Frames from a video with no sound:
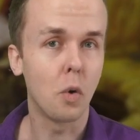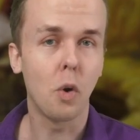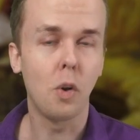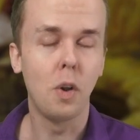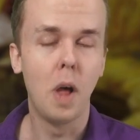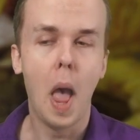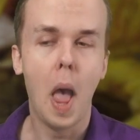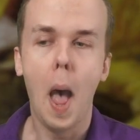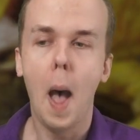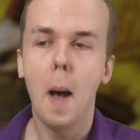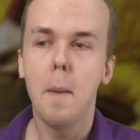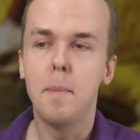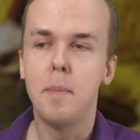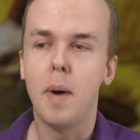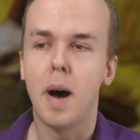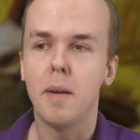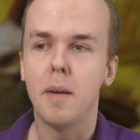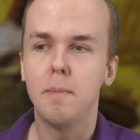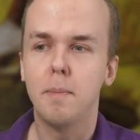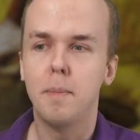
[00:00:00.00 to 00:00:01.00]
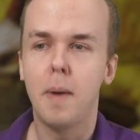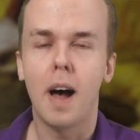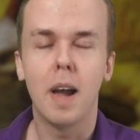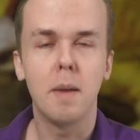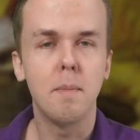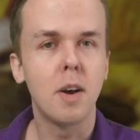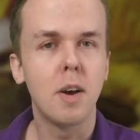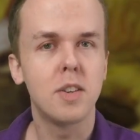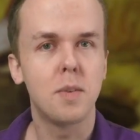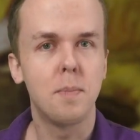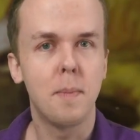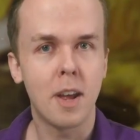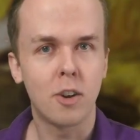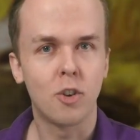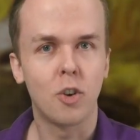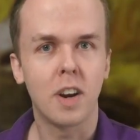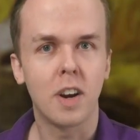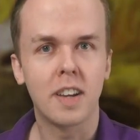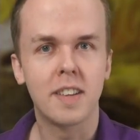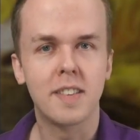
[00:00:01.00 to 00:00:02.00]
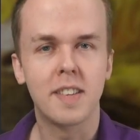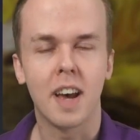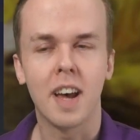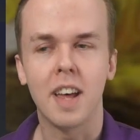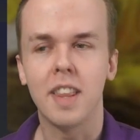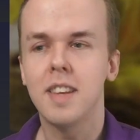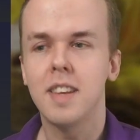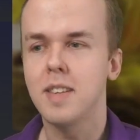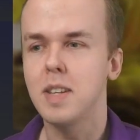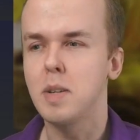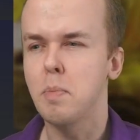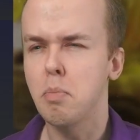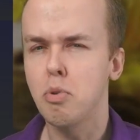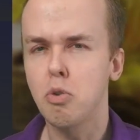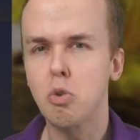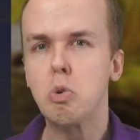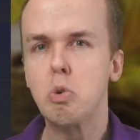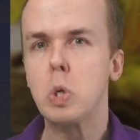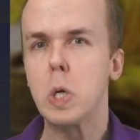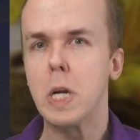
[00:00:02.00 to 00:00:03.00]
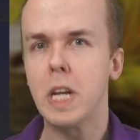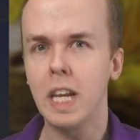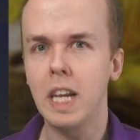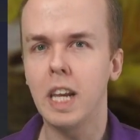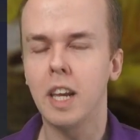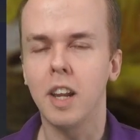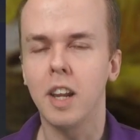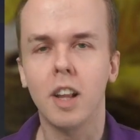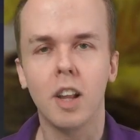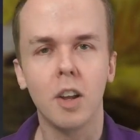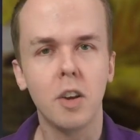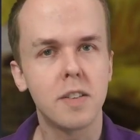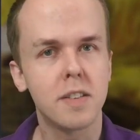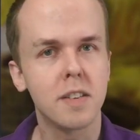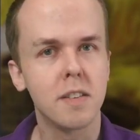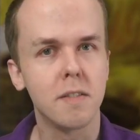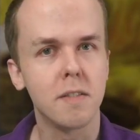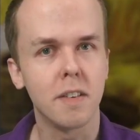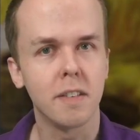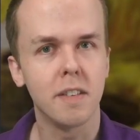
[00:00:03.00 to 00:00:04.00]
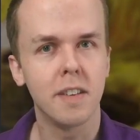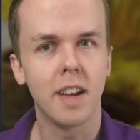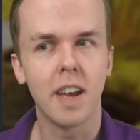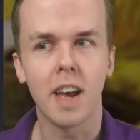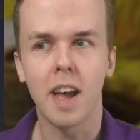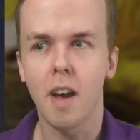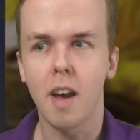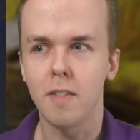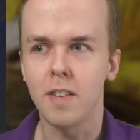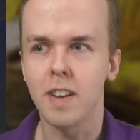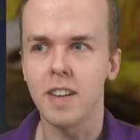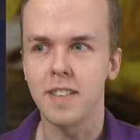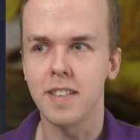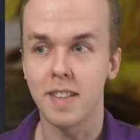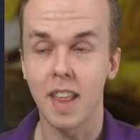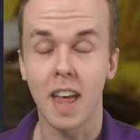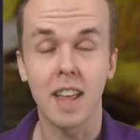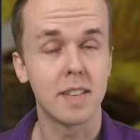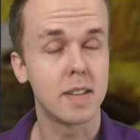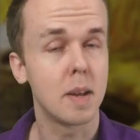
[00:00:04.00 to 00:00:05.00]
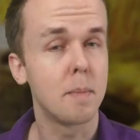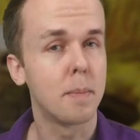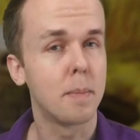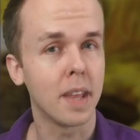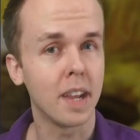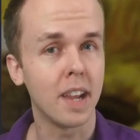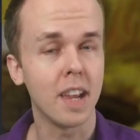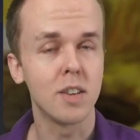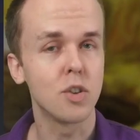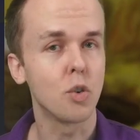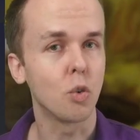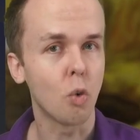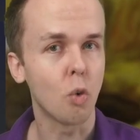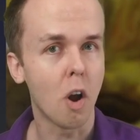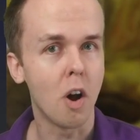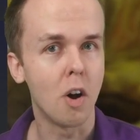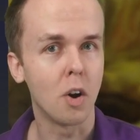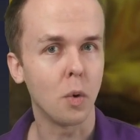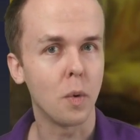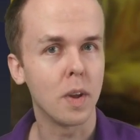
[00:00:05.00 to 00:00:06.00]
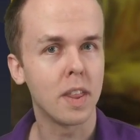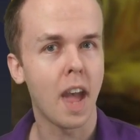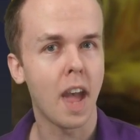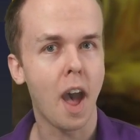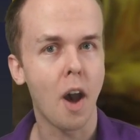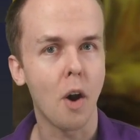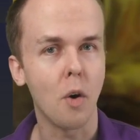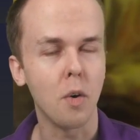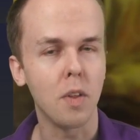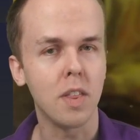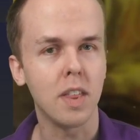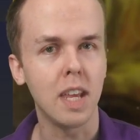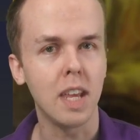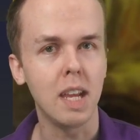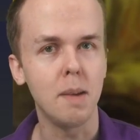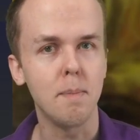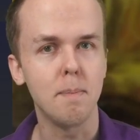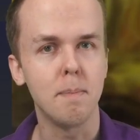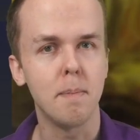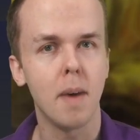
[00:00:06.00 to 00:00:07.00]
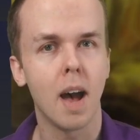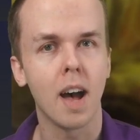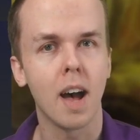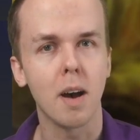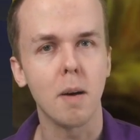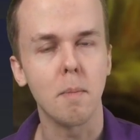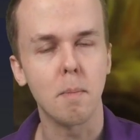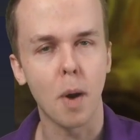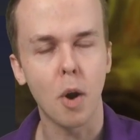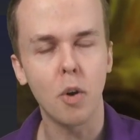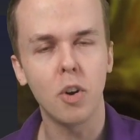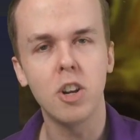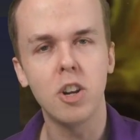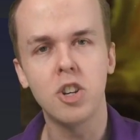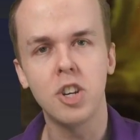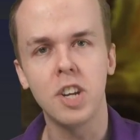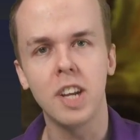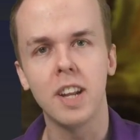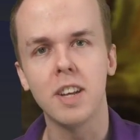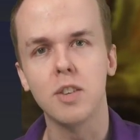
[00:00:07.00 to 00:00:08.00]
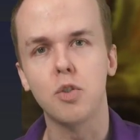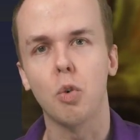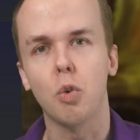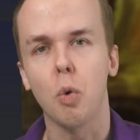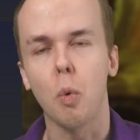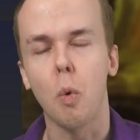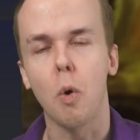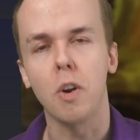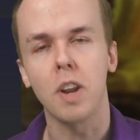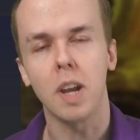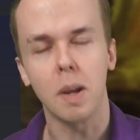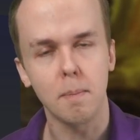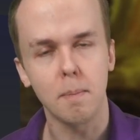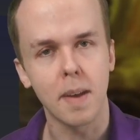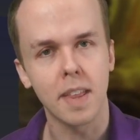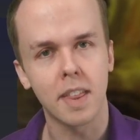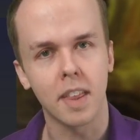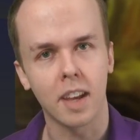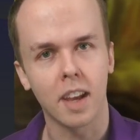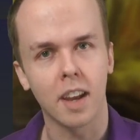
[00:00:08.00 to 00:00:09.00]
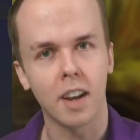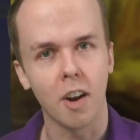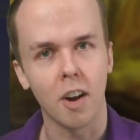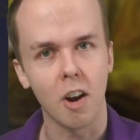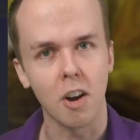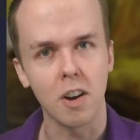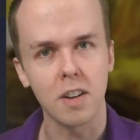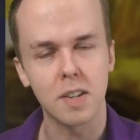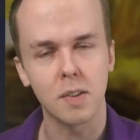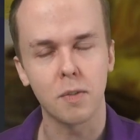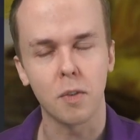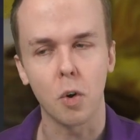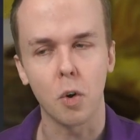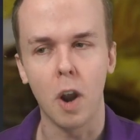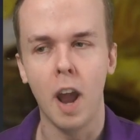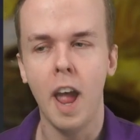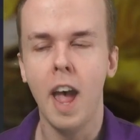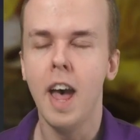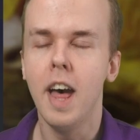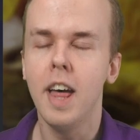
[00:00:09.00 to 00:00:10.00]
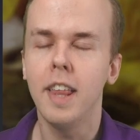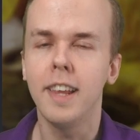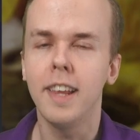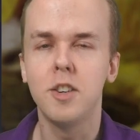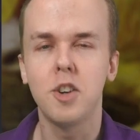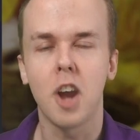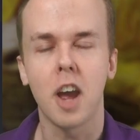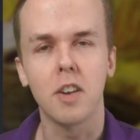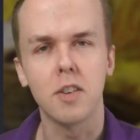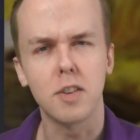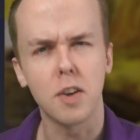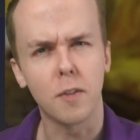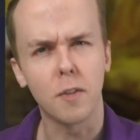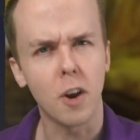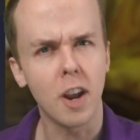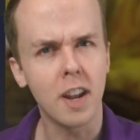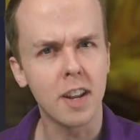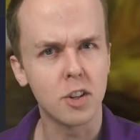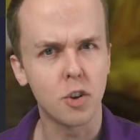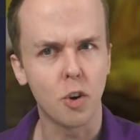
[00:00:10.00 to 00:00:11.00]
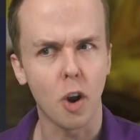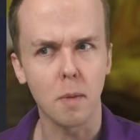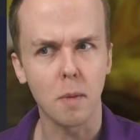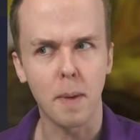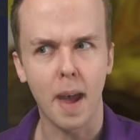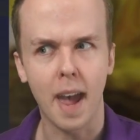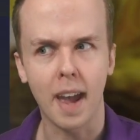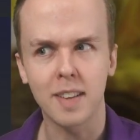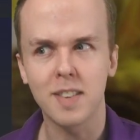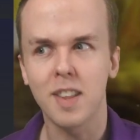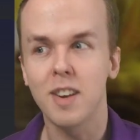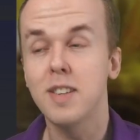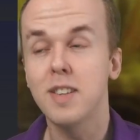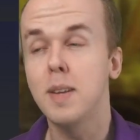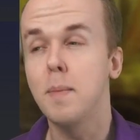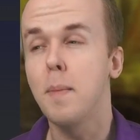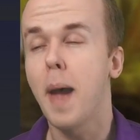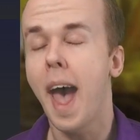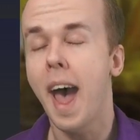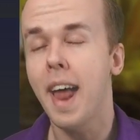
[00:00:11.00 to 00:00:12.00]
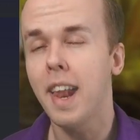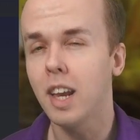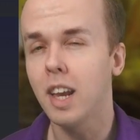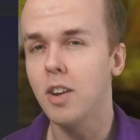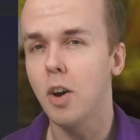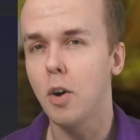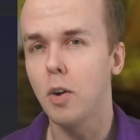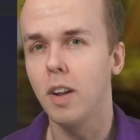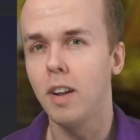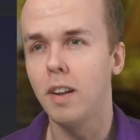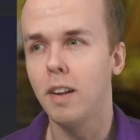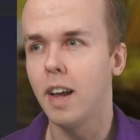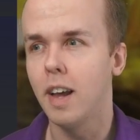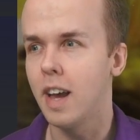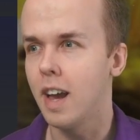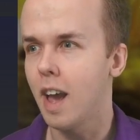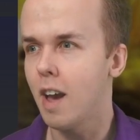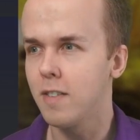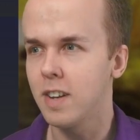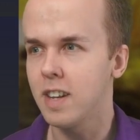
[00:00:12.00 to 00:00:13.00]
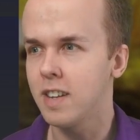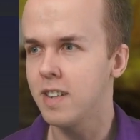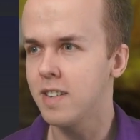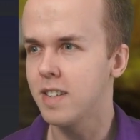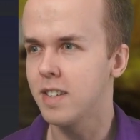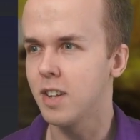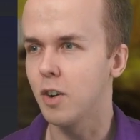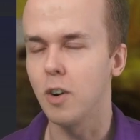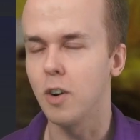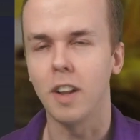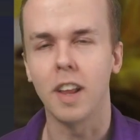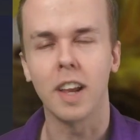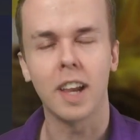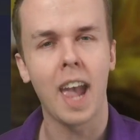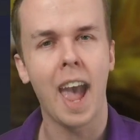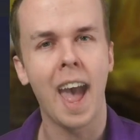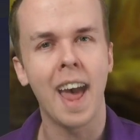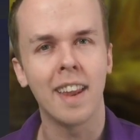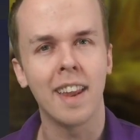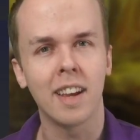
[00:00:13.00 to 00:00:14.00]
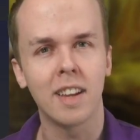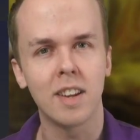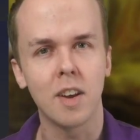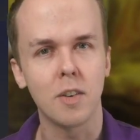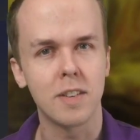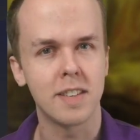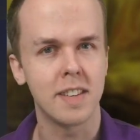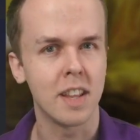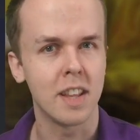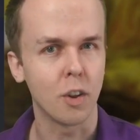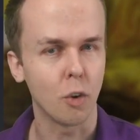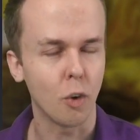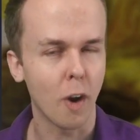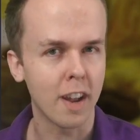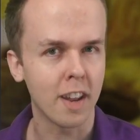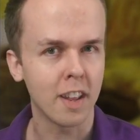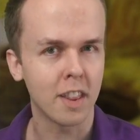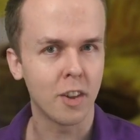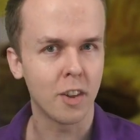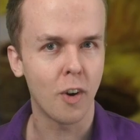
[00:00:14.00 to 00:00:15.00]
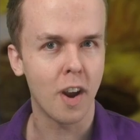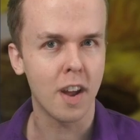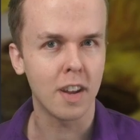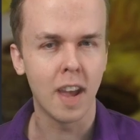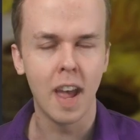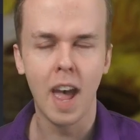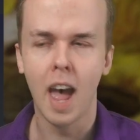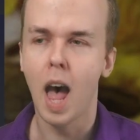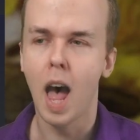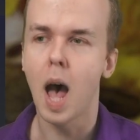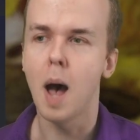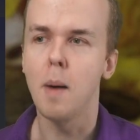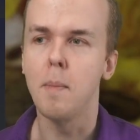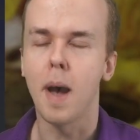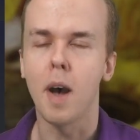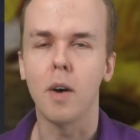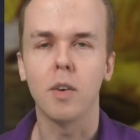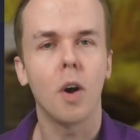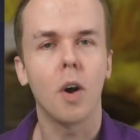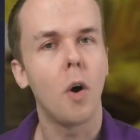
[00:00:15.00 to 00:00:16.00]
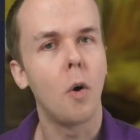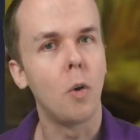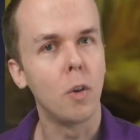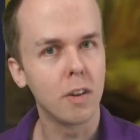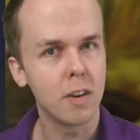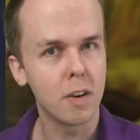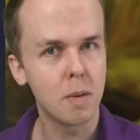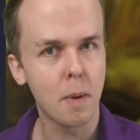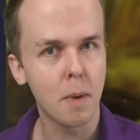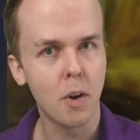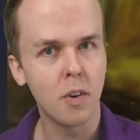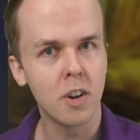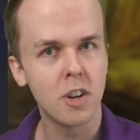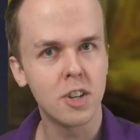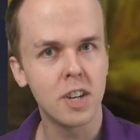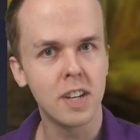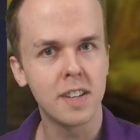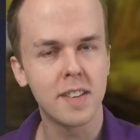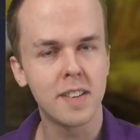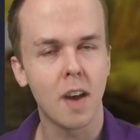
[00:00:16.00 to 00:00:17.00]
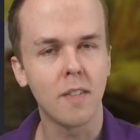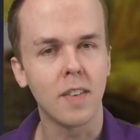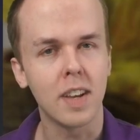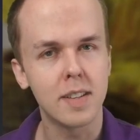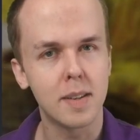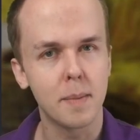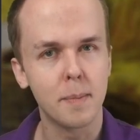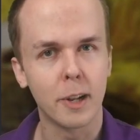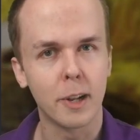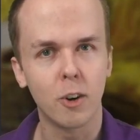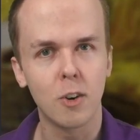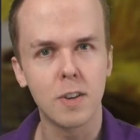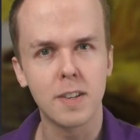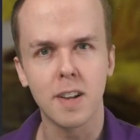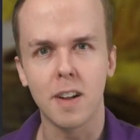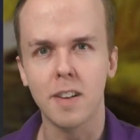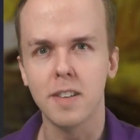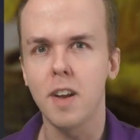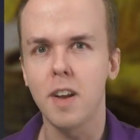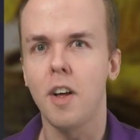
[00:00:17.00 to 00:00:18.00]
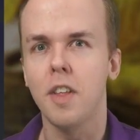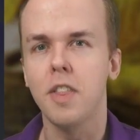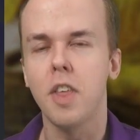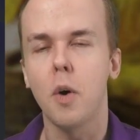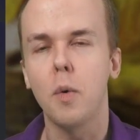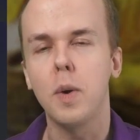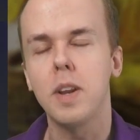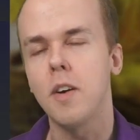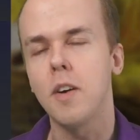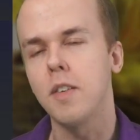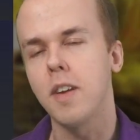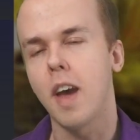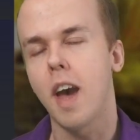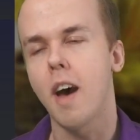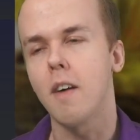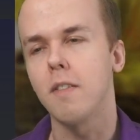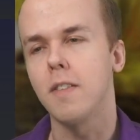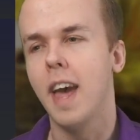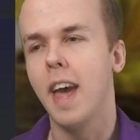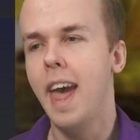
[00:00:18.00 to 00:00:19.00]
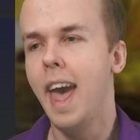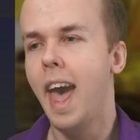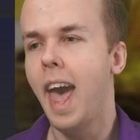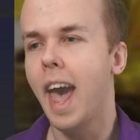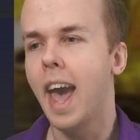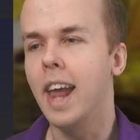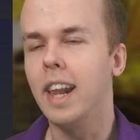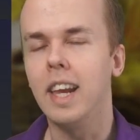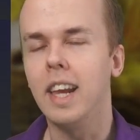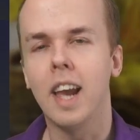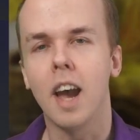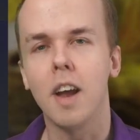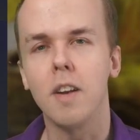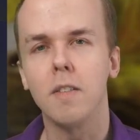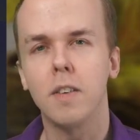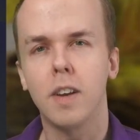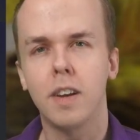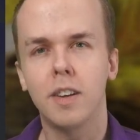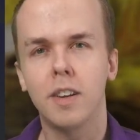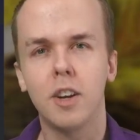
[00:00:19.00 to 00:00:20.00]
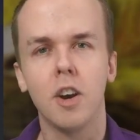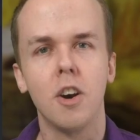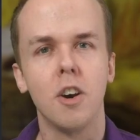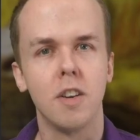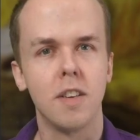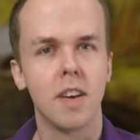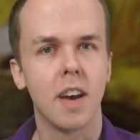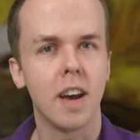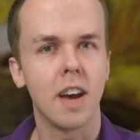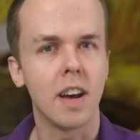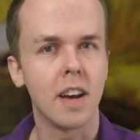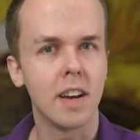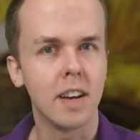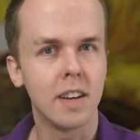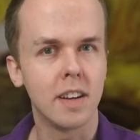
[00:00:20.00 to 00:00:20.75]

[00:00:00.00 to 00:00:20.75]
low roll, but by most metrics, this is pretty conclusive evidence that something is wrong with how the bonus sheet is rewarding mythic cards for the Shadows over Innistrad packs. There's some anecdotal evidence or, like, anecdotes in the Reddit thread about older bonus sheets having similar results, although we don't have any kind of good